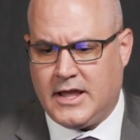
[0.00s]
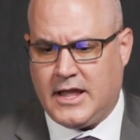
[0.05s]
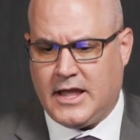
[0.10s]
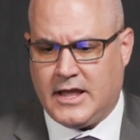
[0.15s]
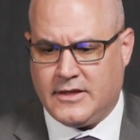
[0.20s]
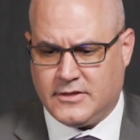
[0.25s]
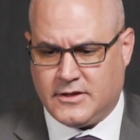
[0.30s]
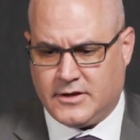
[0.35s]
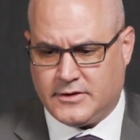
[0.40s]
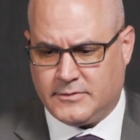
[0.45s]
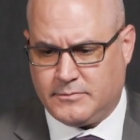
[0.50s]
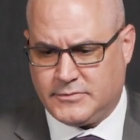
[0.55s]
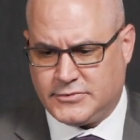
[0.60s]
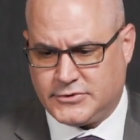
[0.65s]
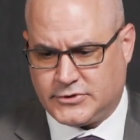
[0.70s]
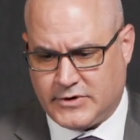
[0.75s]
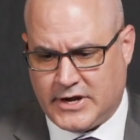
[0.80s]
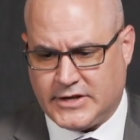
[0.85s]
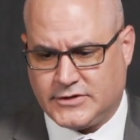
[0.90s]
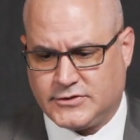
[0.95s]
and the
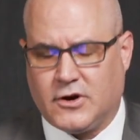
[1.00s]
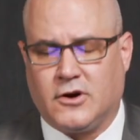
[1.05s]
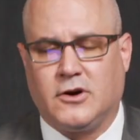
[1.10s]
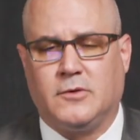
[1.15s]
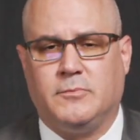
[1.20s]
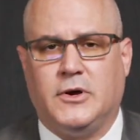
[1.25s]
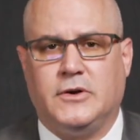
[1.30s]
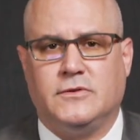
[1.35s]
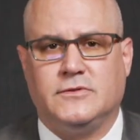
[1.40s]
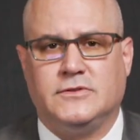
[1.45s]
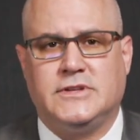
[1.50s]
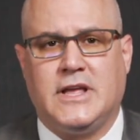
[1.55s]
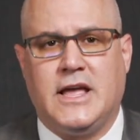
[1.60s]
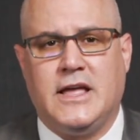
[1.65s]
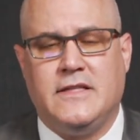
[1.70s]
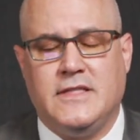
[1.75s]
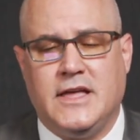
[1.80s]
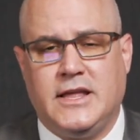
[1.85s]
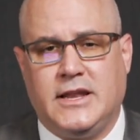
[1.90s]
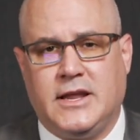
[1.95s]
stress hormones.
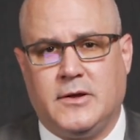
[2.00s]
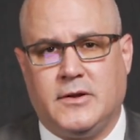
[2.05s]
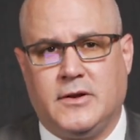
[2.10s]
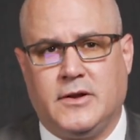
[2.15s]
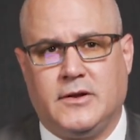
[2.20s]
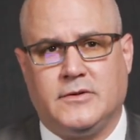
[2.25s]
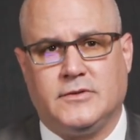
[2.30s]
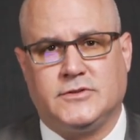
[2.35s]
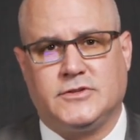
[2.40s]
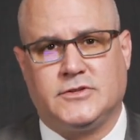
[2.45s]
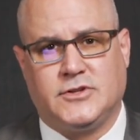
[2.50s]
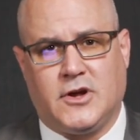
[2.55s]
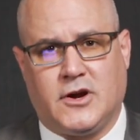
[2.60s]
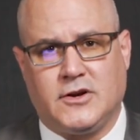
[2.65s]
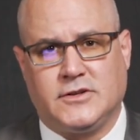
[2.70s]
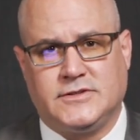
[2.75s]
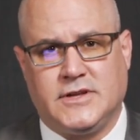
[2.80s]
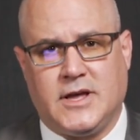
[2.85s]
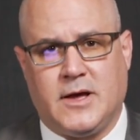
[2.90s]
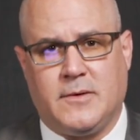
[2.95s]
And then it
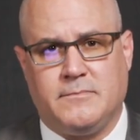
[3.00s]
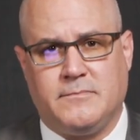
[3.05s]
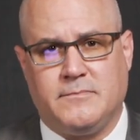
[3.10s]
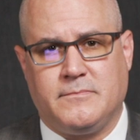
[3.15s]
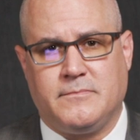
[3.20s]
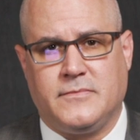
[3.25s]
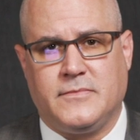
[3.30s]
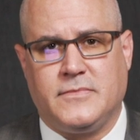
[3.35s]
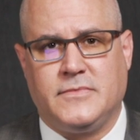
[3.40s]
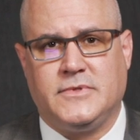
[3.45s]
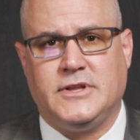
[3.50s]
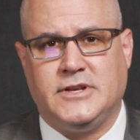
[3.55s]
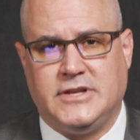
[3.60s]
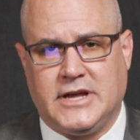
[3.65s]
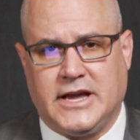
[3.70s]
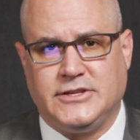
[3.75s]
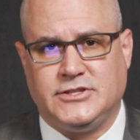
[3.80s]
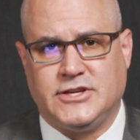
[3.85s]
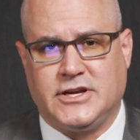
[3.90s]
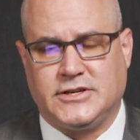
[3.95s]
starts up the
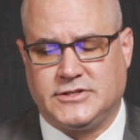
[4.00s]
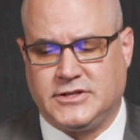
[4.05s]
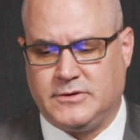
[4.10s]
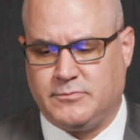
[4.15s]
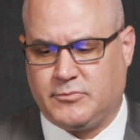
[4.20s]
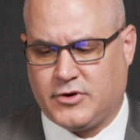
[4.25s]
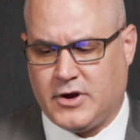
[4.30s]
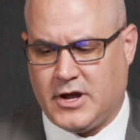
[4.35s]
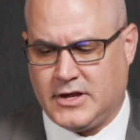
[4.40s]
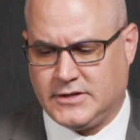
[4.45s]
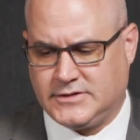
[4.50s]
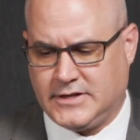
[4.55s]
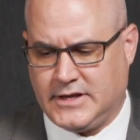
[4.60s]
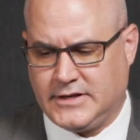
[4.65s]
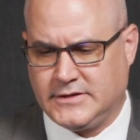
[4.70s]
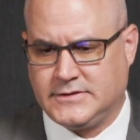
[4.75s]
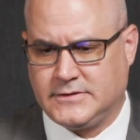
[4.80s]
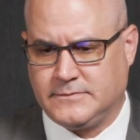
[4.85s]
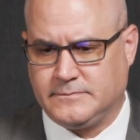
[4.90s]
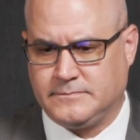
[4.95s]
digestion
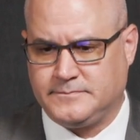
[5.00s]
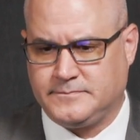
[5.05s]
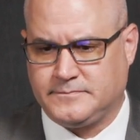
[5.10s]
process.